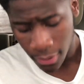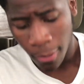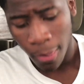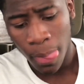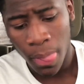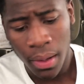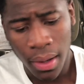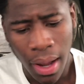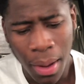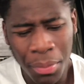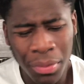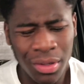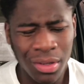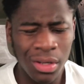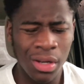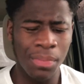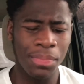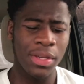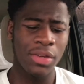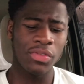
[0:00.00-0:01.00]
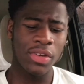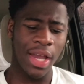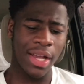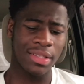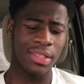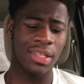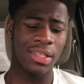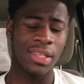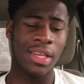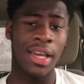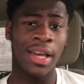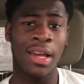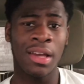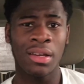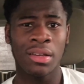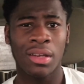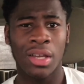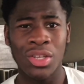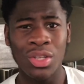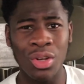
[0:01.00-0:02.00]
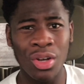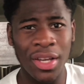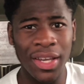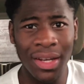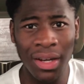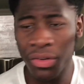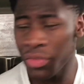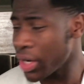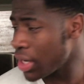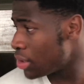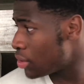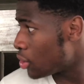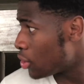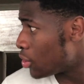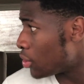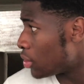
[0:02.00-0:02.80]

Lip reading: I'm gonna be reacting, yeah? Can you not hear the rain though?